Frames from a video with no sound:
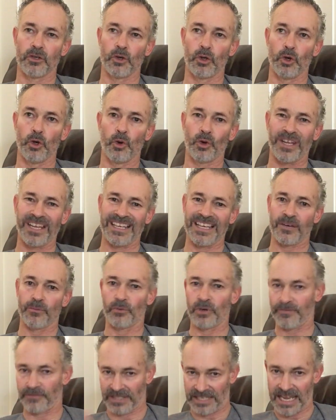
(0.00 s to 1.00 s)
looking at
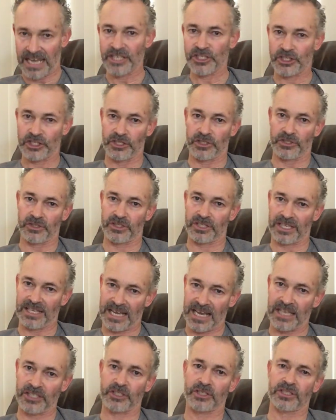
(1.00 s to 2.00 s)
Revelations, the
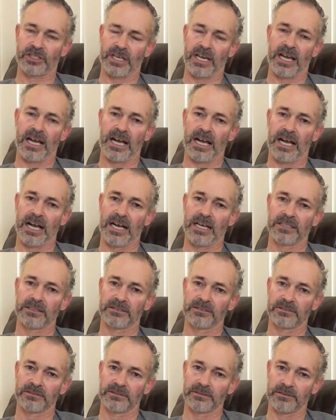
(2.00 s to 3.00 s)
last
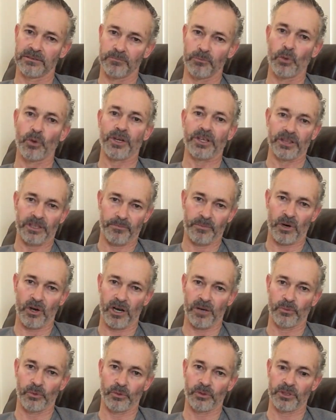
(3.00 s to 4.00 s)
book in the
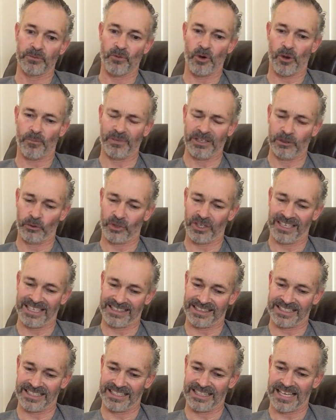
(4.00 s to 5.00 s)
Bible. You might be looking
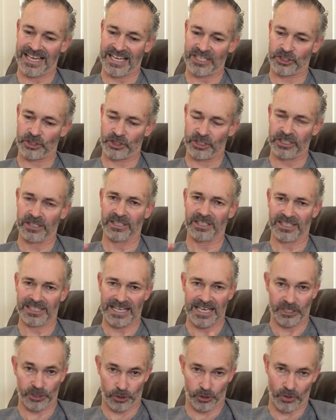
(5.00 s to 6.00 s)
at the last seal, the
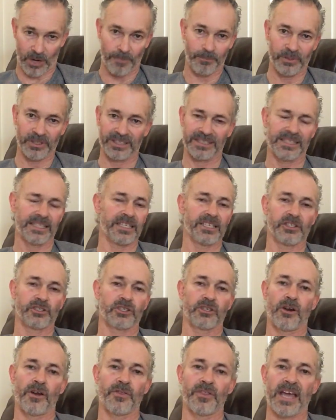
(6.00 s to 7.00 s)
last trumpet, and
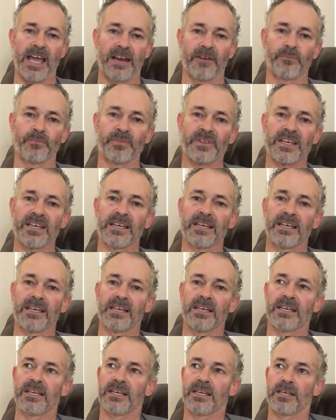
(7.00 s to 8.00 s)
things like that.
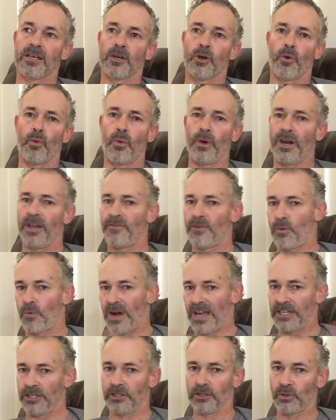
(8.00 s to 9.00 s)
Whatever
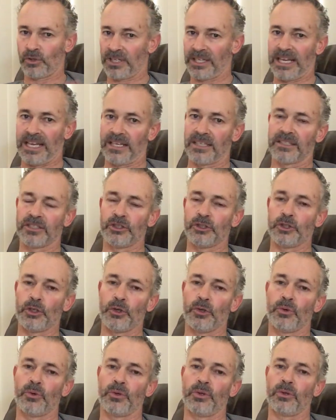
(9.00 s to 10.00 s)
way you look at it,
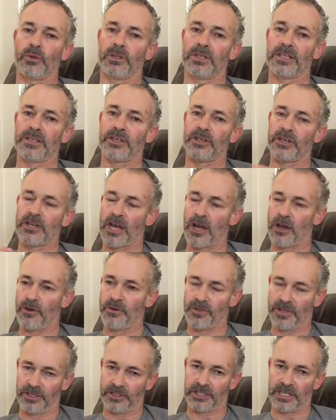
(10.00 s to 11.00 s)
you will know
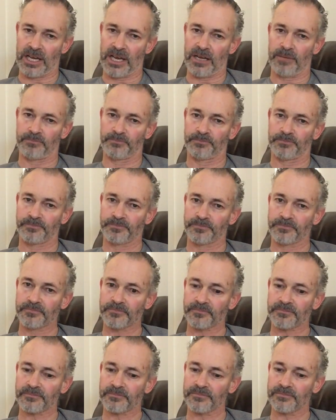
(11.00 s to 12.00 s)
that
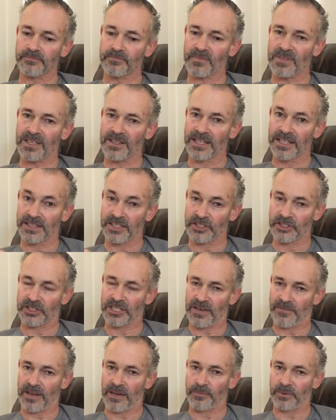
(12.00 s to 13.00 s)
that there's
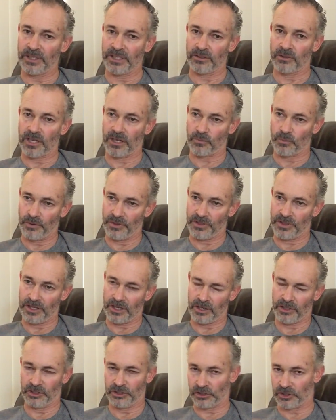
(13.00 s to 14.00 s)
stuff happening. Like with
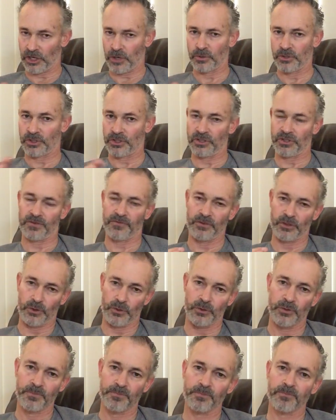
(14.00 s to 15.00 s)
the historicist
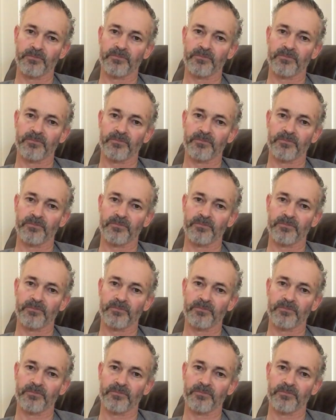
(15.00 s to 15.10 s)
view,